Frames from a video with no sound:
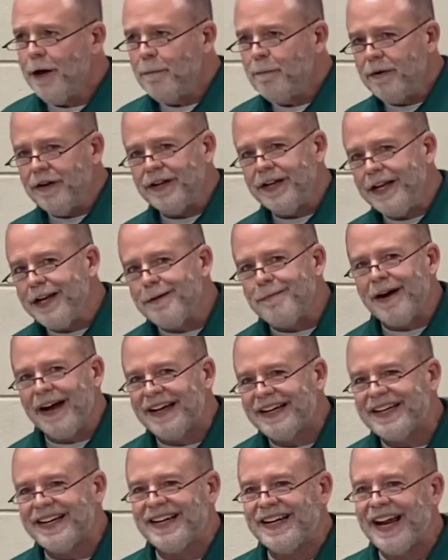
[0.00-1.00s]
But
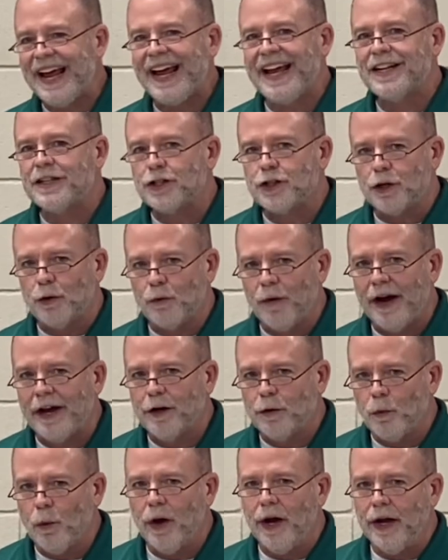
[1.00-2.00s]
Nehemiah didn't answer
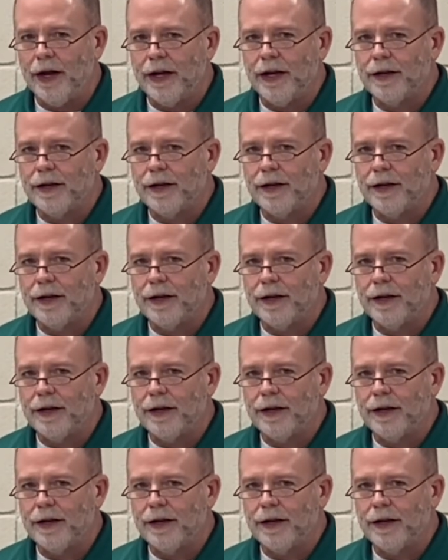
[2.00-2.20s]
right away.